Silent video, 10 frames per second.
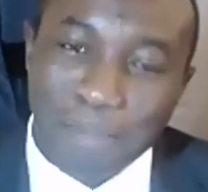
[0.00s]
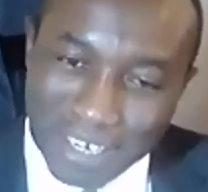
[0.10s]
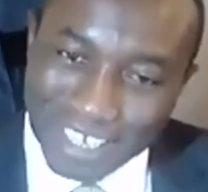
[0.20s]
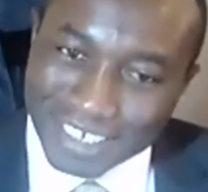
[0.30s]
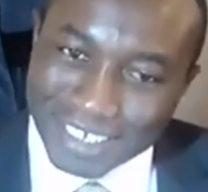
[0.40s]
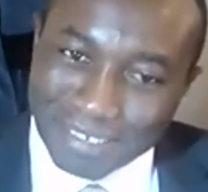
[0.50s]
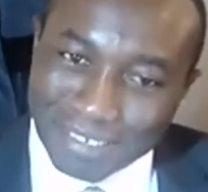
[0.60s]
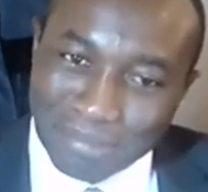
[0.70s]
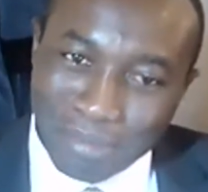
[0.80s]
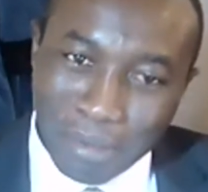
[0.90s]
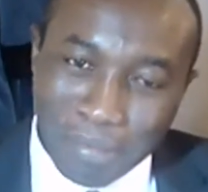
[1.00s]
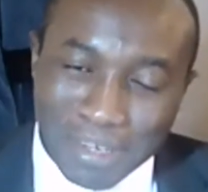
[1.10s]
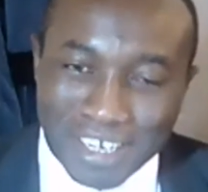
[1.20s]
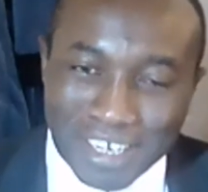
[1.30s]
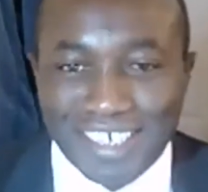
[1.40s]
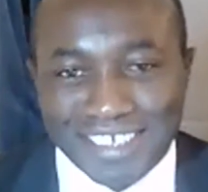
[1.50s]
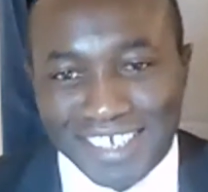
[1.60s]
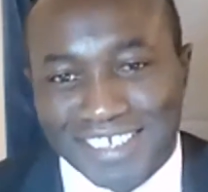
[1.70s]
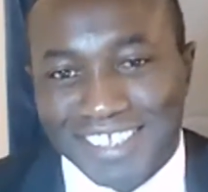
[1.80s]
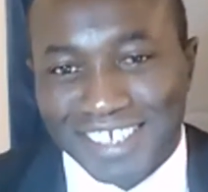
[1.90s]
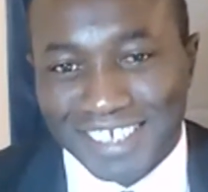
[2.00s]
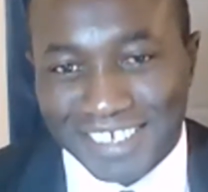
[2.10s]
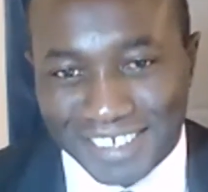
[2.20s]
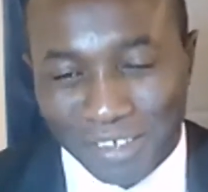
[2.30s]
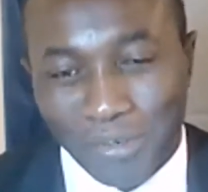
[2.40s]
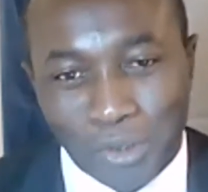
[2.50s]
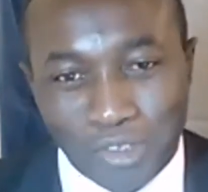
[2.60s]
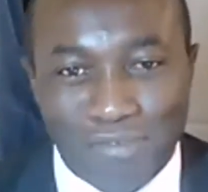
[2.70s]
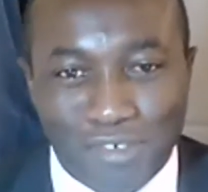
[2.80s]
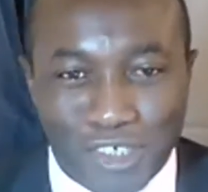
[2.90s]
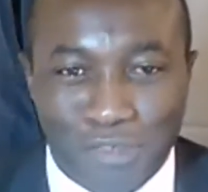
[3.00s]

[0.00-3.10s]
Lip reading: that's a good opportunity for us, because